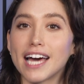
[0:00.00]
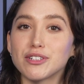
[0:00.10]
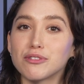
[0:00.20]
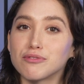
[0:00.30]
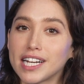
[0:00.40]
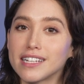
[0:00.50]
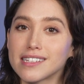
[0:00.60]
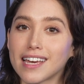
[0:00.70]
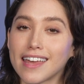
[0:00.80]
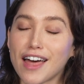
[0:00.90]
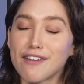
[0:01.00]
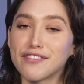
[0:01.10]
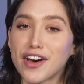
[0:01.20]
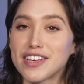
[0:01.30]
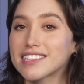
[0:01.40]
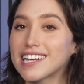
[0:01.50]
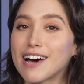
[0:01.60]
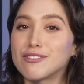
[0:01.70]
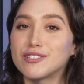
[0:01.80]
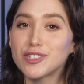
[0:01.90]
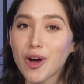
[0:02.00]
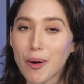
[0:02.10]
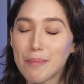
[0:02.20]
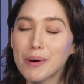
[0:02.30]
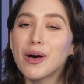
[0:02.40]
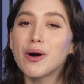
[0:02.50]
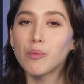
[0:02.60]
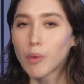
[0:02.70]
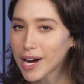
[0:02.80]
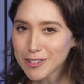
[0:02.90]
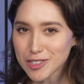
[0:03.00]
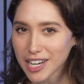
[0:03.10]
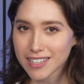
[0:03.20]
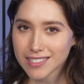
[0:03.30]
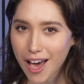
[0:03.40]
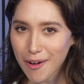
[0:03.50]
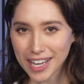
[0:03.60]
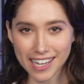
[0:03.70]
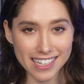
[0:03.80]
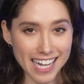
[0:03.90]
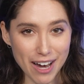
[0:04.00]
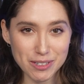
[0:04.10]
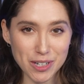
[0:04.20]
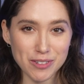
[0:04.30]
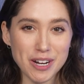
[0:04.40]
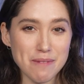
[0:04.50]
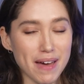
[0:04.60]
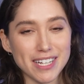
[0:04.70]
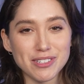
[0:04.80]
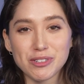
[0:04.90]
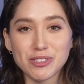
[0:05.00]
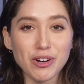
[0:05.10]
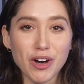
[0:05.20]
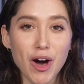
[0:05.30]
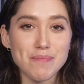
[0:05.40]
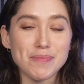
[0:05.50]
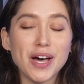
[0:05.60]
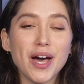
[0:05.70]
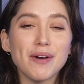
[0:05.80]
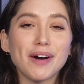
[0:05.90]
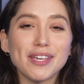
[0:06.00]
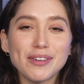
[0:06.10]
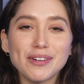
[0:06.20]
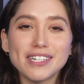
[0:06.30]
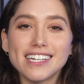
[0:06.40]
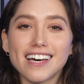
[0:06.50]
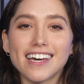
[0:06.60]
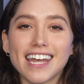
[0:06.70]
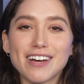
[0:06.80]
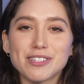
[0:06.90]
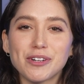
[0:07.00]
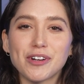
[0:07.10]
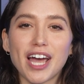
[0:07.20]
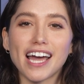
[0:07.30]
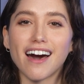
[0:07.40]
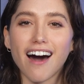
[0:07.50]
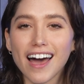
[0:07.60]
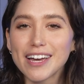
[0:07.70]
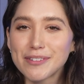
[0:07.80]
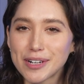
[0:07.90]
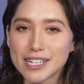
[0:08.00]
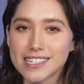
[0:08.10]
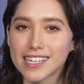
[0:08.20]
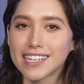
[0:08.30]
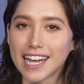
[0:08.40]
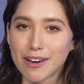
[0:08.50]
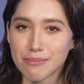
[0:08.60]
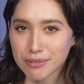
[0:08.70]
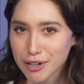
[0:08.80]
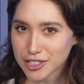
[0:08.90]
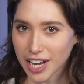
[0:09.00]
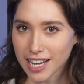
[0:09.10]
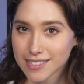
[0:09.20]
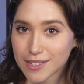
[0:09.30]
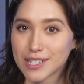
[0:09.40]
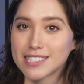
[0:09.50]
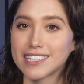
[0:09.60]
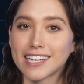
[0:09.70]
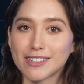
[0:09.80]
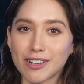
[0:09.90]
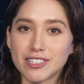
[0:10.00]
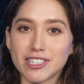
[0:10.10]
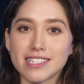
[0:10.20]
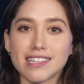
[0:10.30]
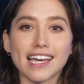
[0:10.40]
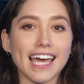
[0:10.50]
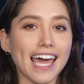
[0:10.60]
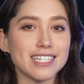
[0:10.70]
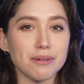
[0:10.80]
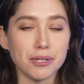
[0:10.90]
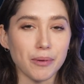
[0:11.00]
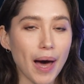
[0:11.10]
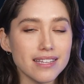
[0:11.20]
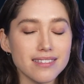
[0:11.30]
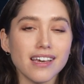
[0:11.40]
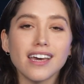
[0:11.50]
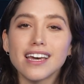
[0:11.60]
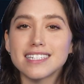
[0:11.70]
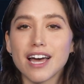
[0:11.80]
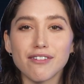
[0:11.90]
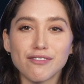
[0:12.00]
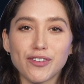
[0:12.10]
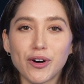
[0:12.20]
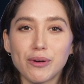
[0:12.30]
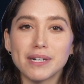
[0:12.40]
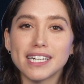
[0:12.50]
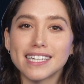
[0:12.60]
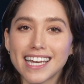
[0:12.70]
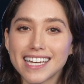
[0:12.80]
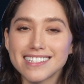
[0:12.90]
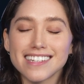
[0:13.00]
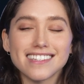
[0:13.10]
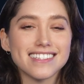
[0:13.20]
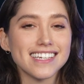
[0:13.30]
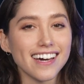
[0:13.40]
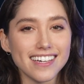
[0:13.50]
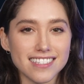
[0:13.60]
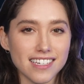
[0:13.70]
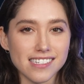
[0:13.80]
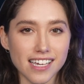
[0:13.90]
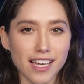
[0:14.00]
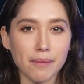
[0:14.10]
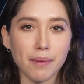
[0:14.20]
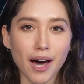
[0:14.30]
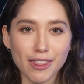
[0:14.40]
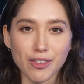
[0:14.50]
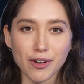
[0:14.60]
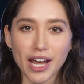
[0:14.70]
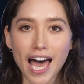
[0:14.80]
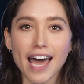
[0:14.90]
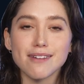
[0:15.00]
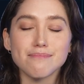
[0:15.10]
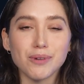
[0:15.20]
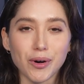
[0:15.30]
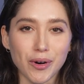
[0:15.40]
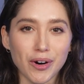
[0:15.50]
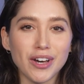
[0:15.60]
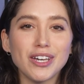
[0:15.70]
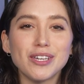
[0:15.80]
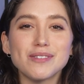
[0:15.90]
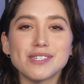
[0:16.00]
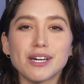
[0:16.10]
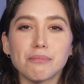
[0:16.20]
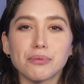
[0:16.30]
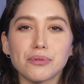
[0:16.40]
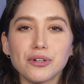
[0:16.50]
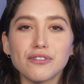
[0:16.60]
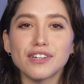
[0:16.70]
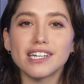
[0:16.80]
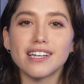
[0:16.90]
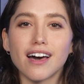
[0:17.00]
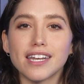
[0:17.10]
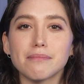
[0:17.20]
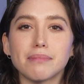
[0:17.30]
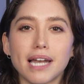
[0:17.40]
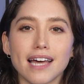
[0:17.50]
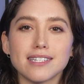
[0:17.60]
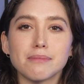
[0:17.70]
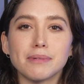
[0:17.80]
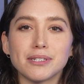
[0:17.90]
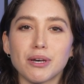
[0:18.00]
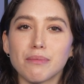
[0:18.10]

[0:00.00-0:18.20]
and are ready to get that first cloud job, why not check us out at cloud career mentor dot com, where you can learn how to create high-quality cloud projects using technologies like A W S, Terraform, Git, C I C D, Python, and more, using a proven learning plan to build